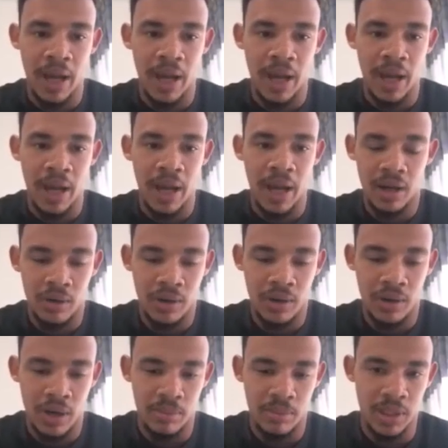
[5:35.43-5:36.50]
I mean,
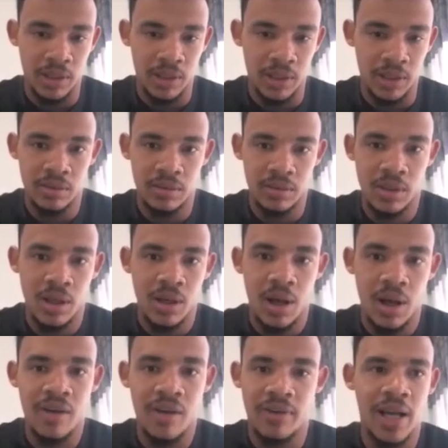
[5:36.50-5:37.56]
I've, I
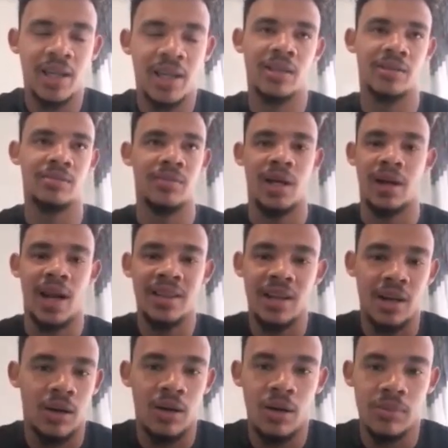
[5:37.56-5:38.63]
can write a,
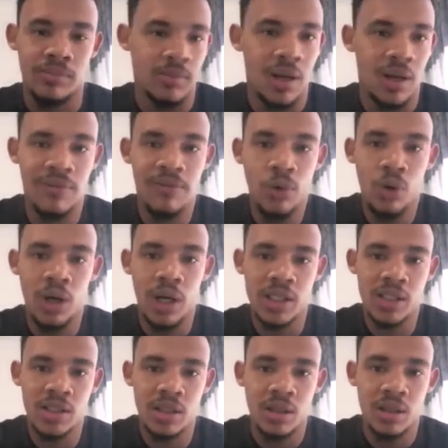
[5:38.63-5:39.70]
a full list
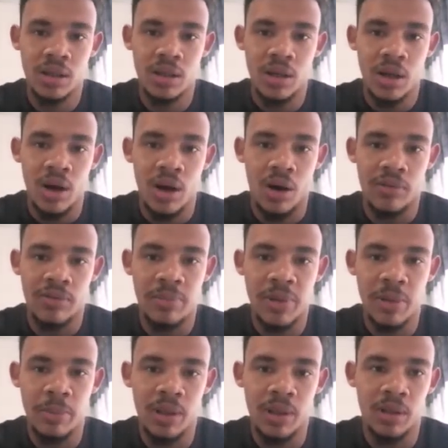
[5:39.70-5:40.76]
of
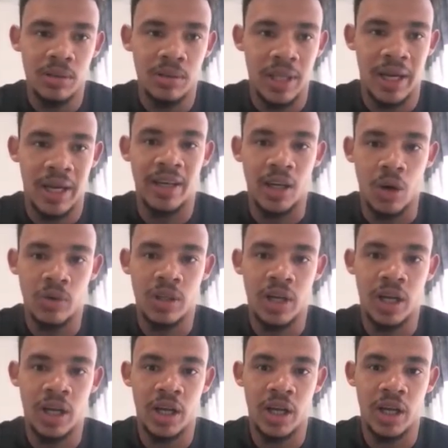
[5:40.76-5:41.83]
people that I know that I
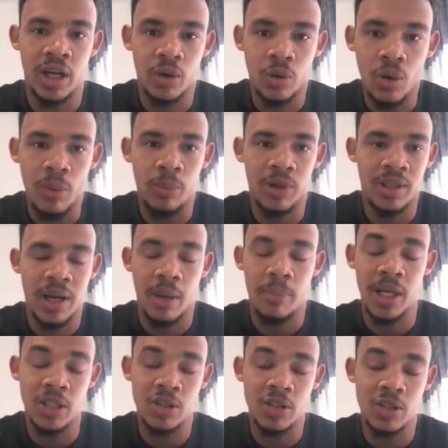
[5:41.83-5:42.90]
grew up with, that I played
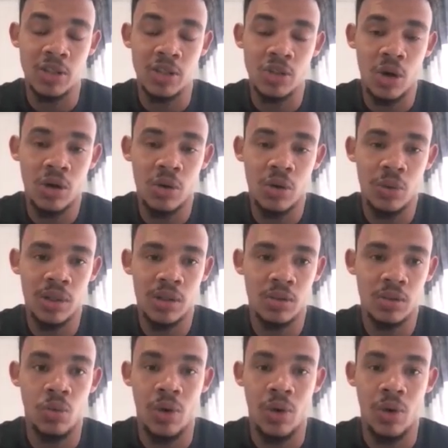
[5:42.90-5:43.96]
soccer with, who are
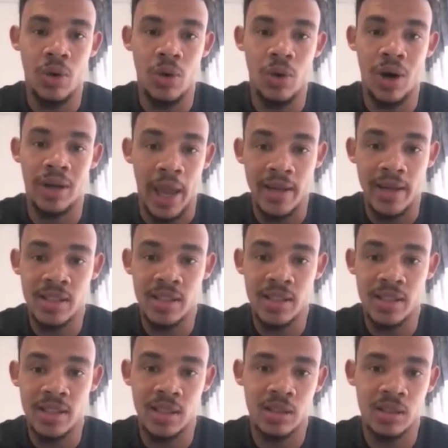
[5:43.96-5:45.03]
gangsters and who are
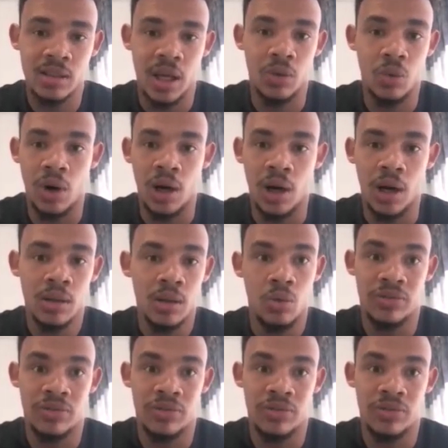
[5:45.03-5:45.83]
who've died,